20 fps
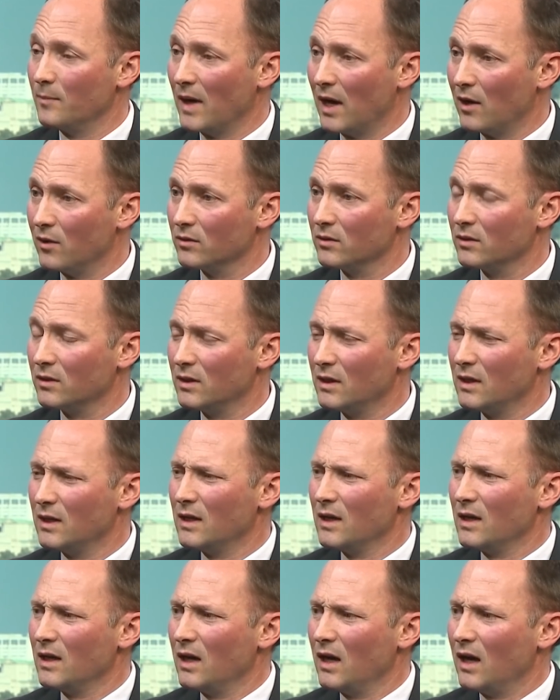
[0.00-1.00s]
bowel.
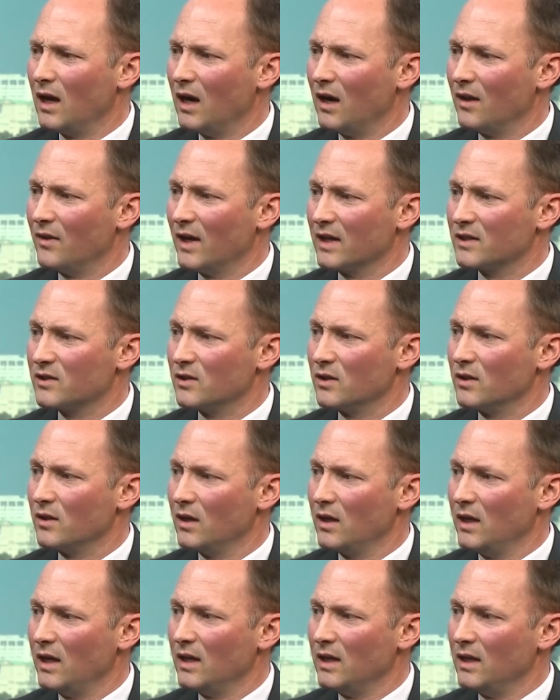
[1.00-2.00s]
That is
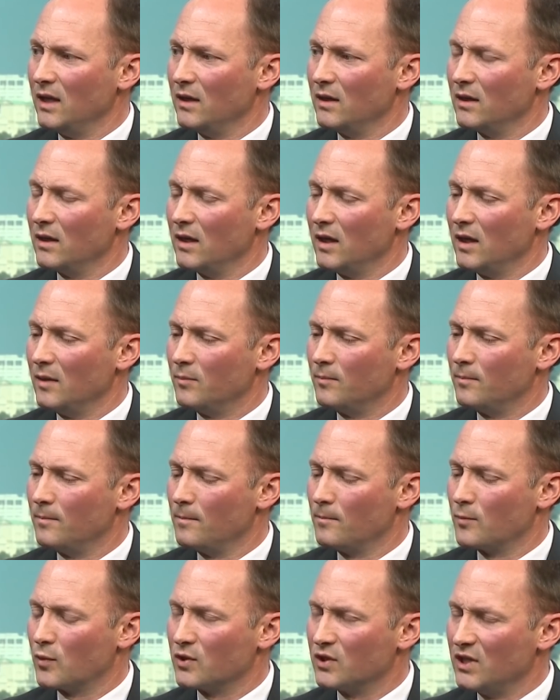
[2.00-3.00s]
a
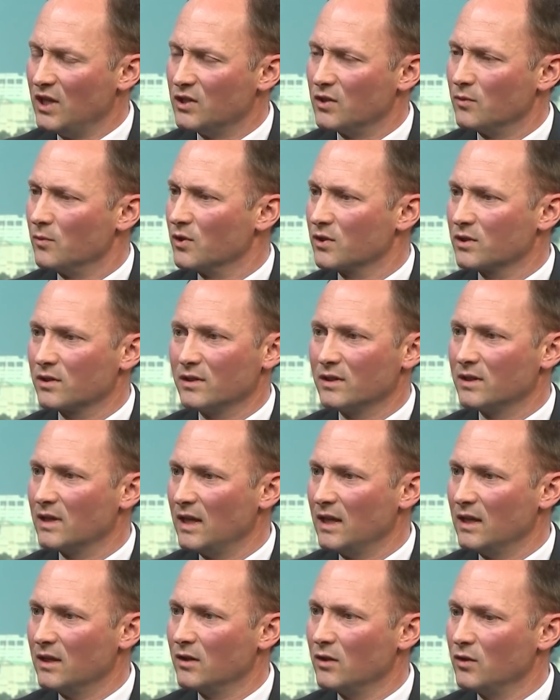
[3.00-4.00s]
procedure which can
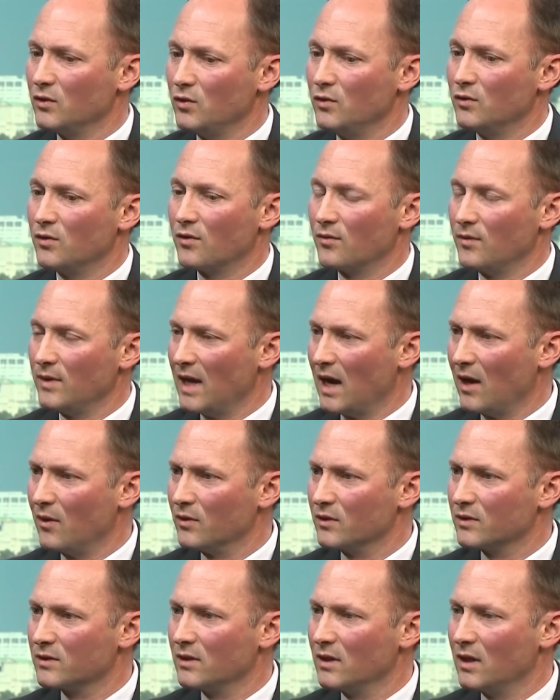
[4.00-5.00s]
take 2 to 3
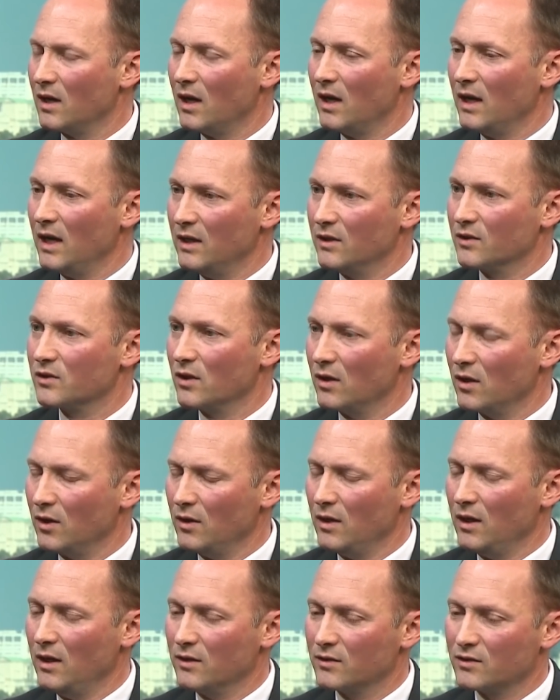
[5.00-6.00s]
hours in
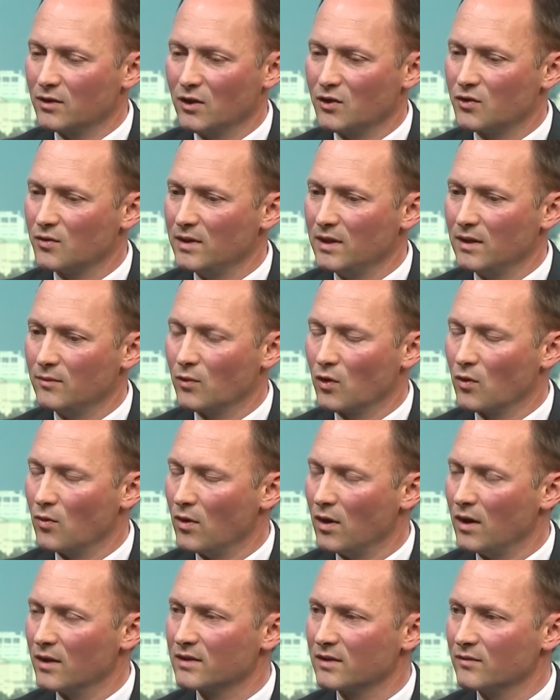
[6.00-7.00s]
a surgery and
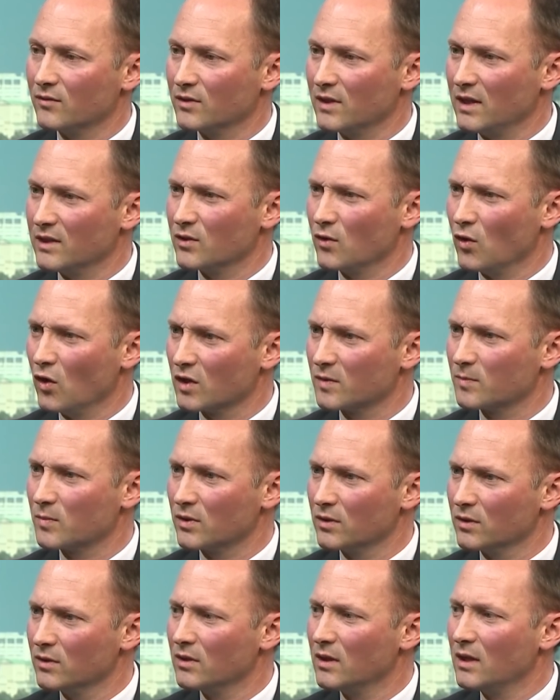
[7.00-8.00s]
require several days in
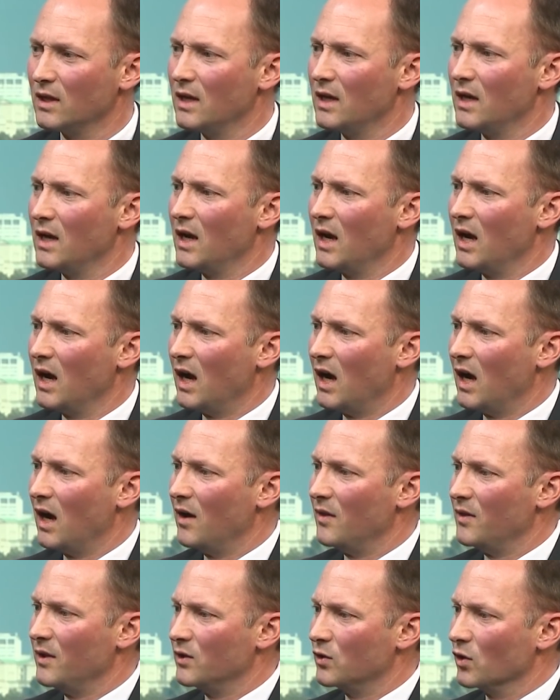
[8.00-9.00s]
hospital.
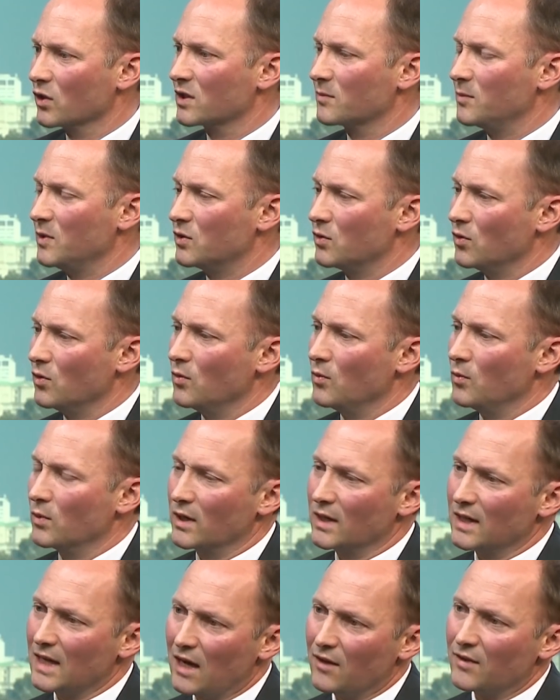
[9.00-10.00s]
The endoscopy tool would
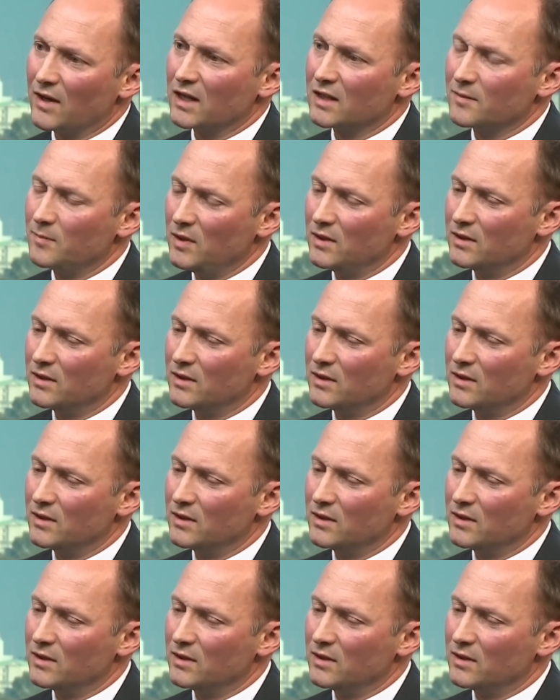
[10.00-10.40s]
allow that to be